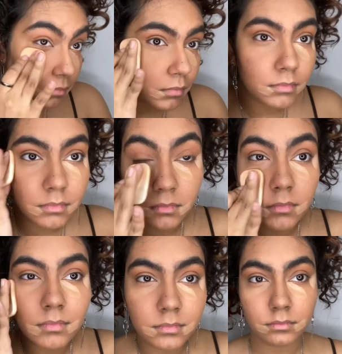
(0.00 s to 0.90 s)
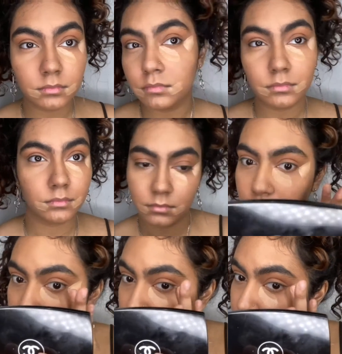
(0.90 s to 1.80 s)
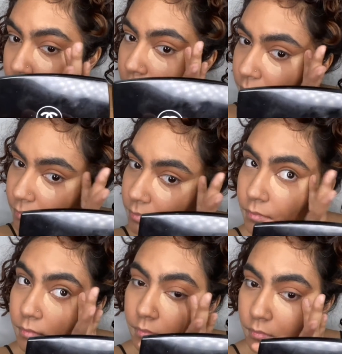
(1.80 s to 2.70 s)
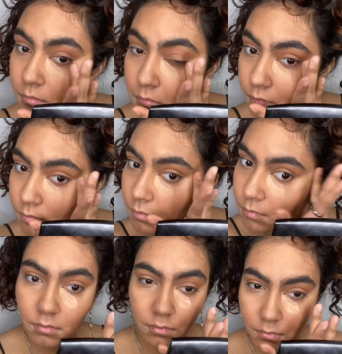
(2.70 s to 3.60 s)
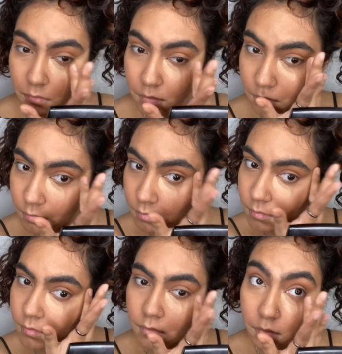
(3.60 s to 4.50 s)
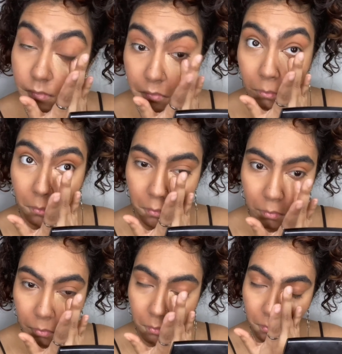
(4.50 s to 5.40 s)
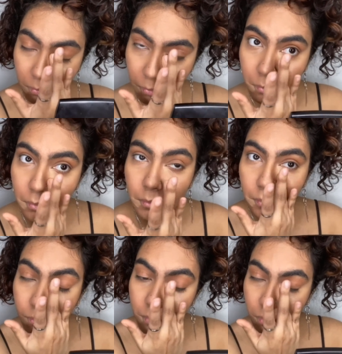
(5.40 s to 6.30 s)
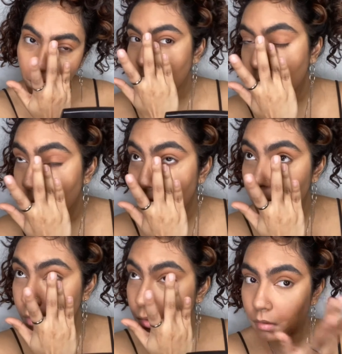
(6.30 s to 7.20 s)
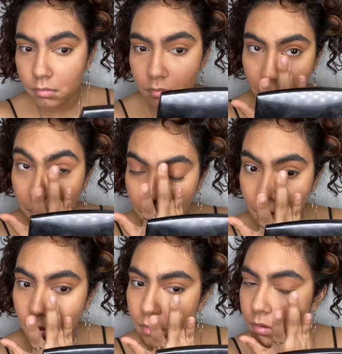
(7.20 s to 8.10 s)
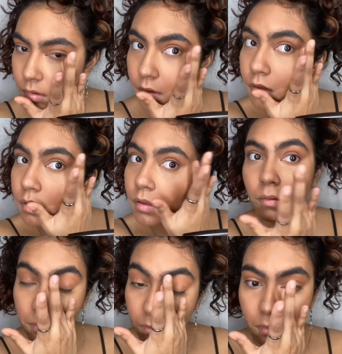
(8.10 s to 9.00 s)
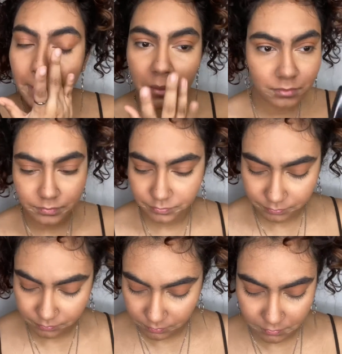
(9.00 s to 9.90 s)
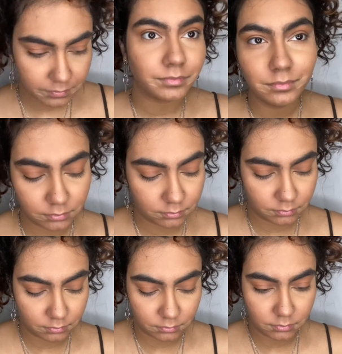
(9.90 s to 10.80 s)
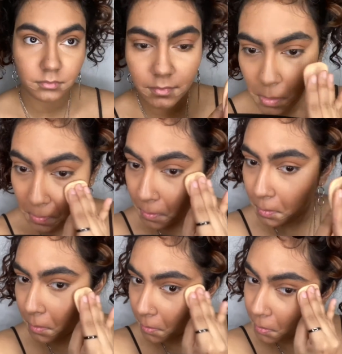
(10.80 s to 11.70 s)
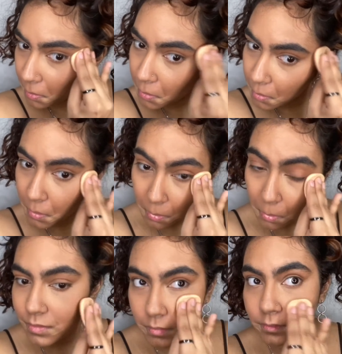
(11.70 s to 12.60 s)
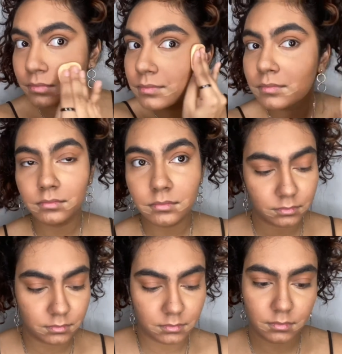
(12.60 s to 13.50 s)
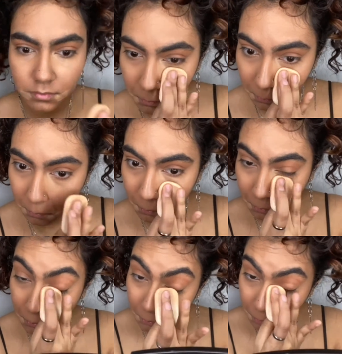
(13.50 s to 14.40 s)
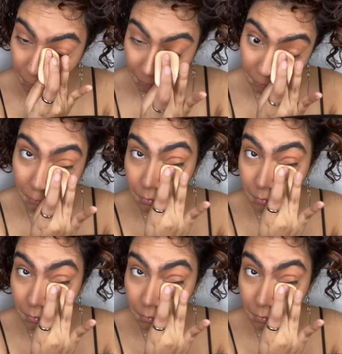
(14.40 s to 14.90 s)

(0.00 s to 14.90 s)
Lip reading: Chanel powder and just tap and buff that in to make it more smooth and more one tone. Because my concealer is it's a little bit lighter than my skin tone for I guess for highlighting.